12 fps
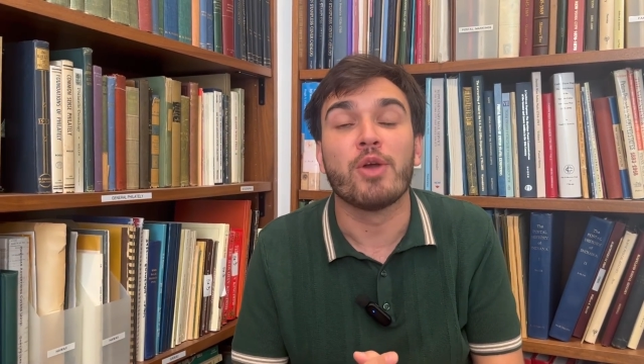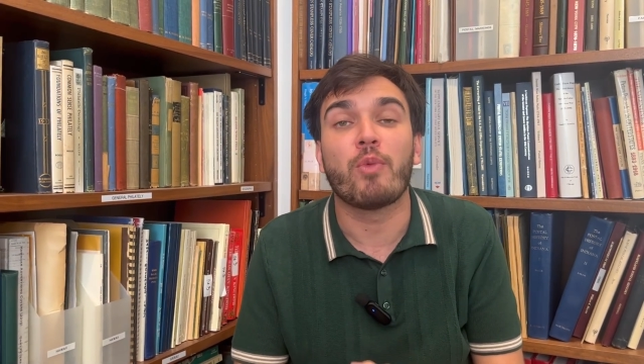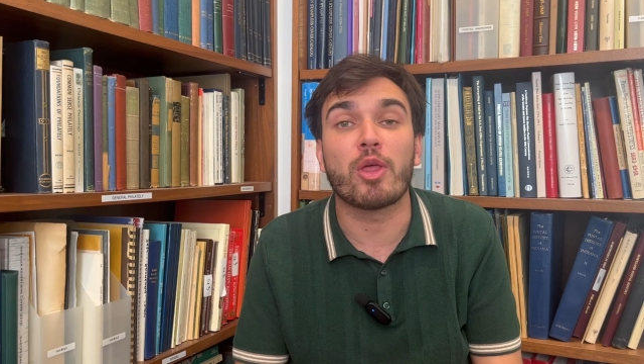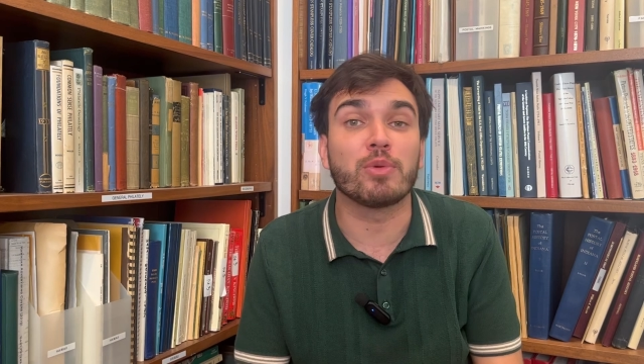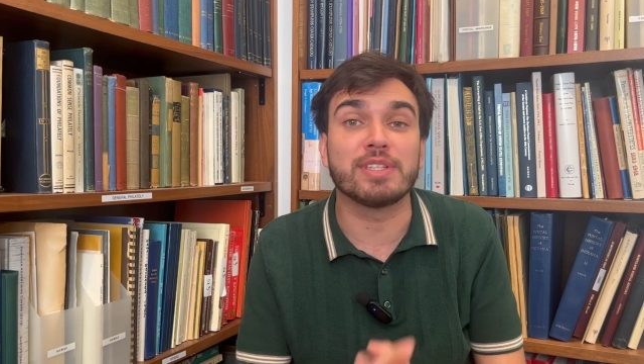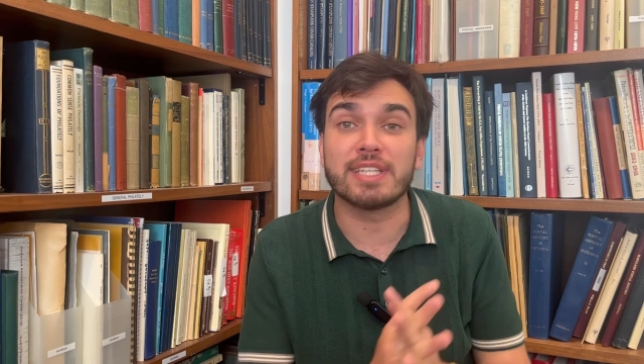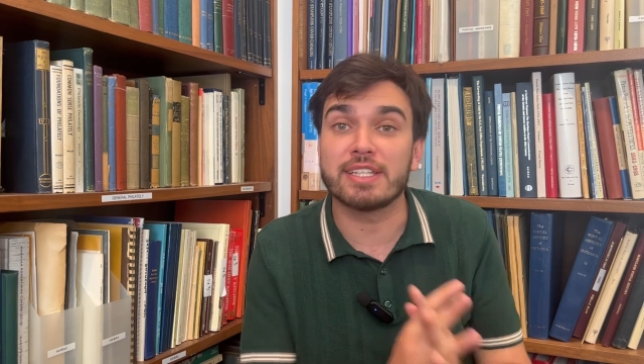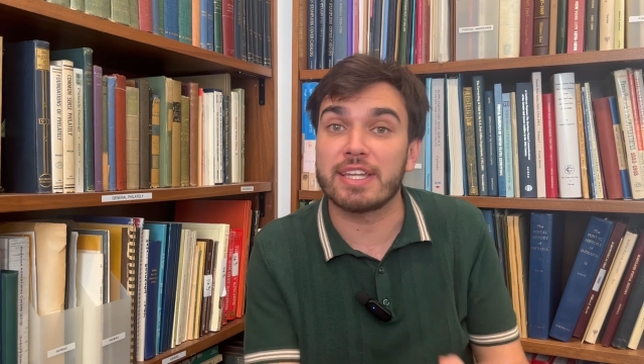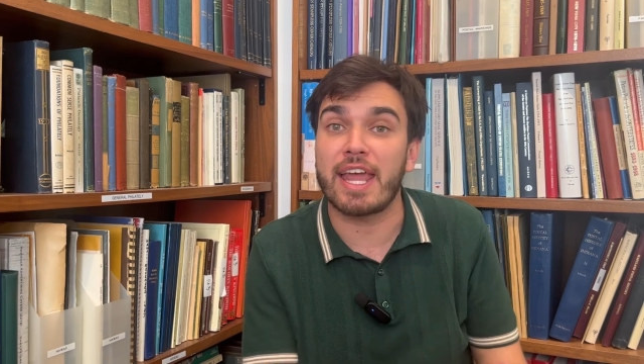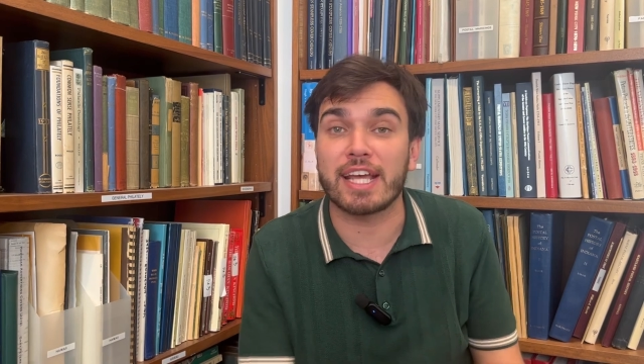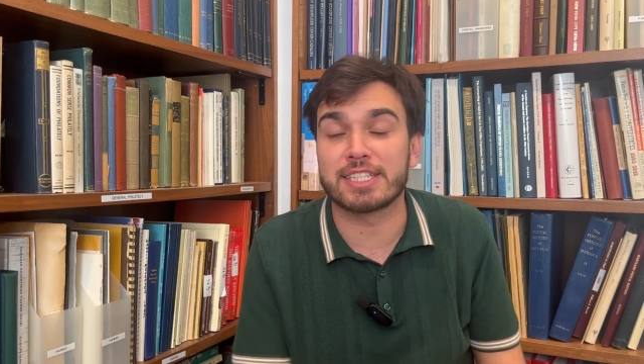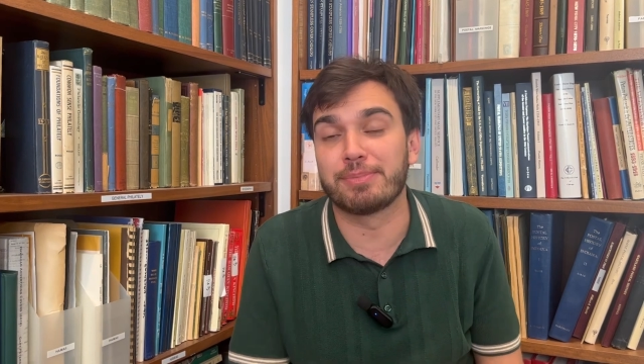whether we send
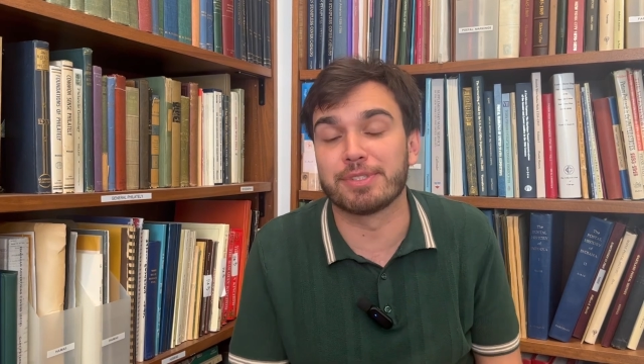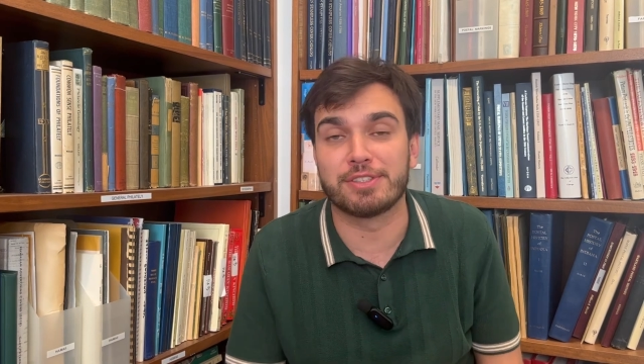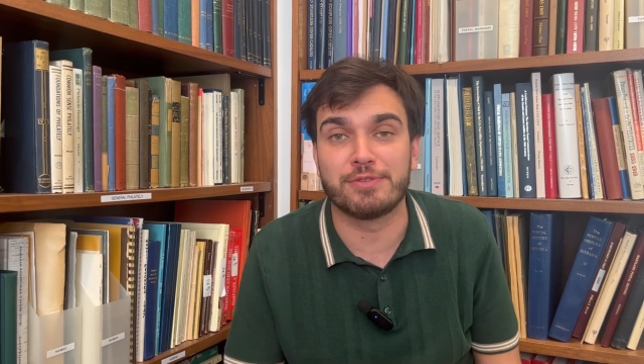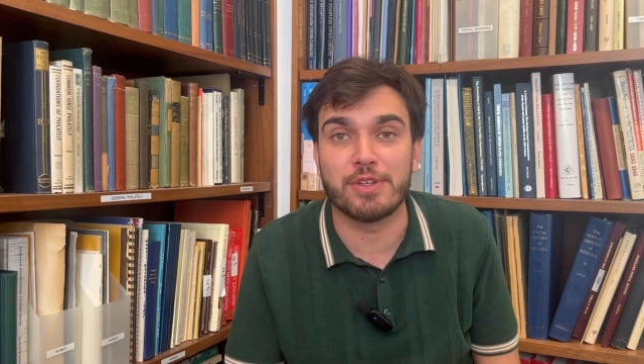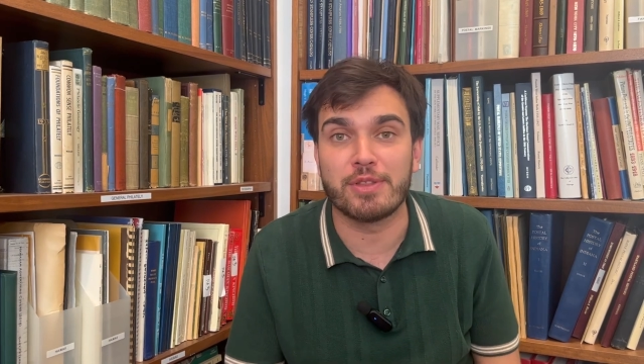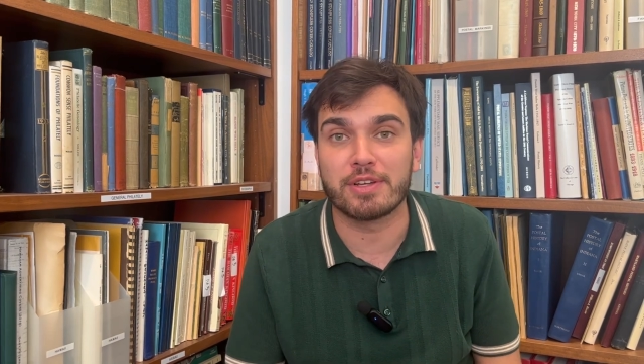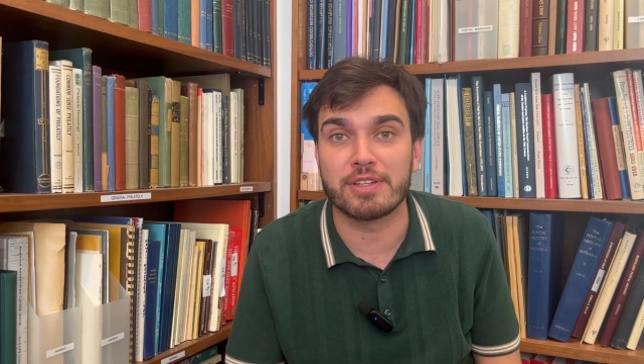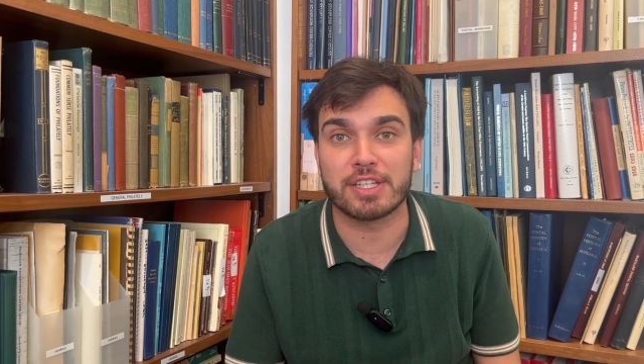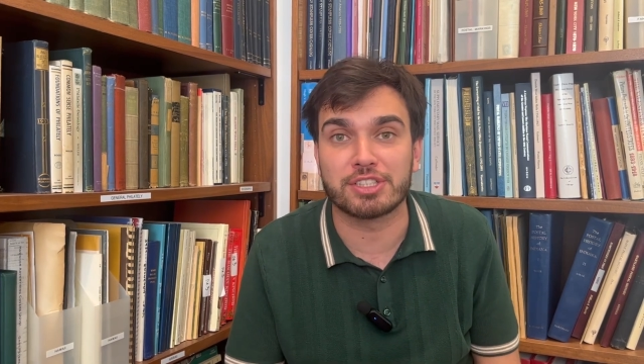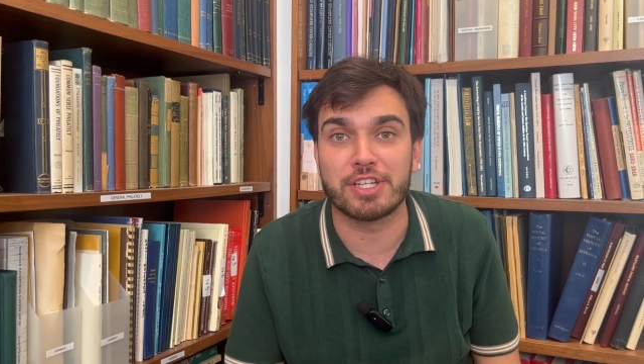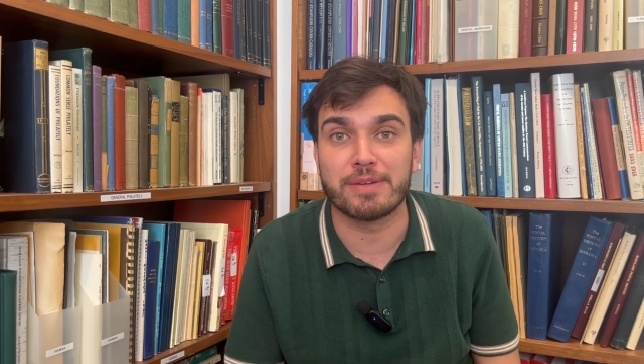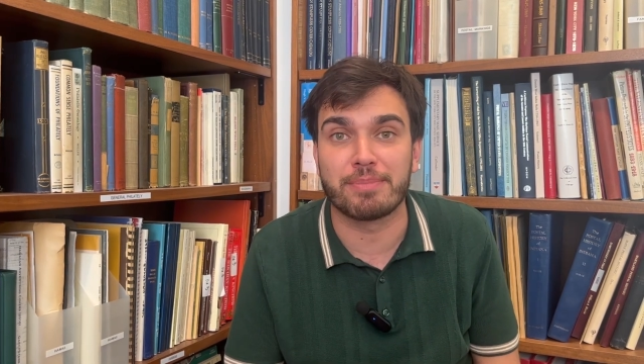an expert to view the
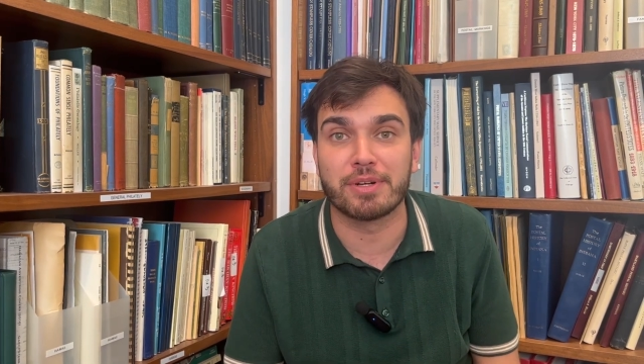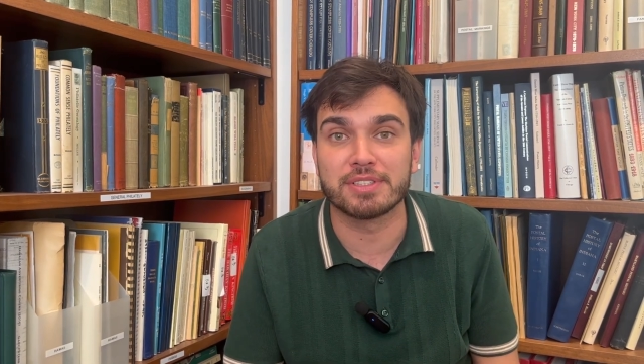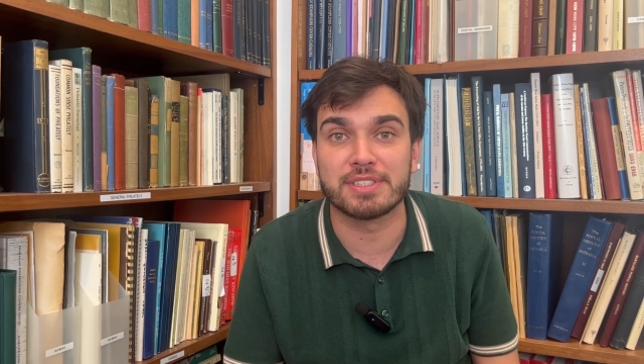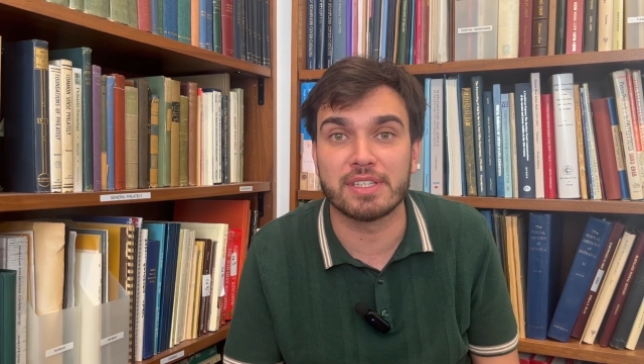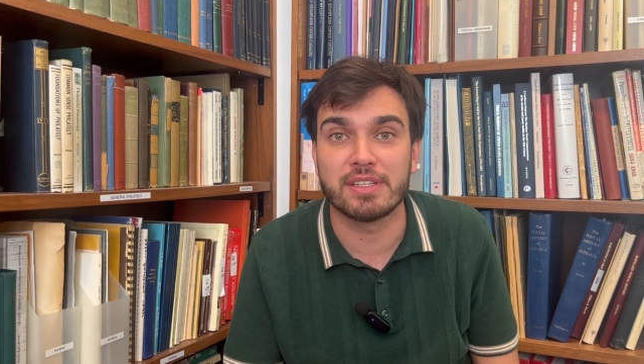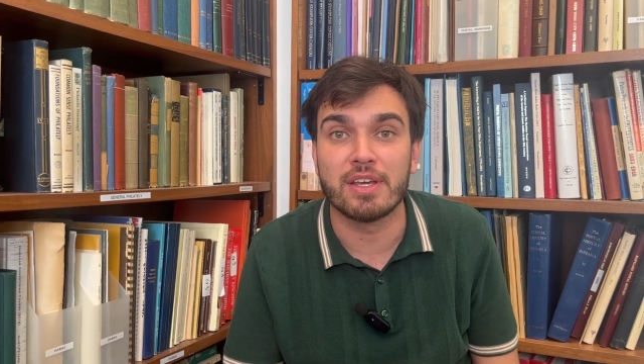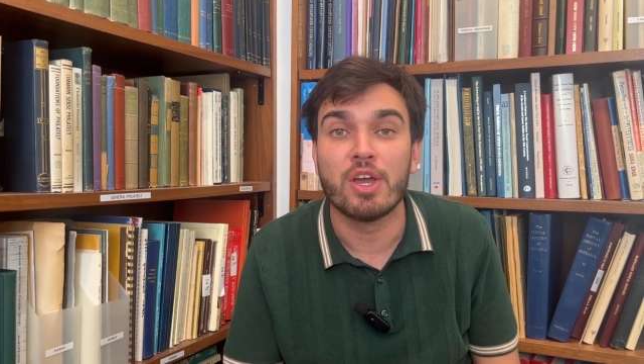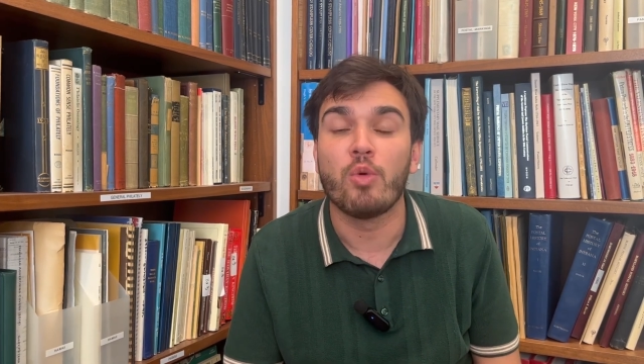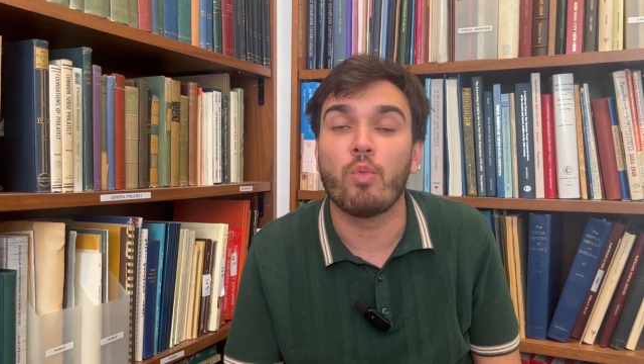collection in person,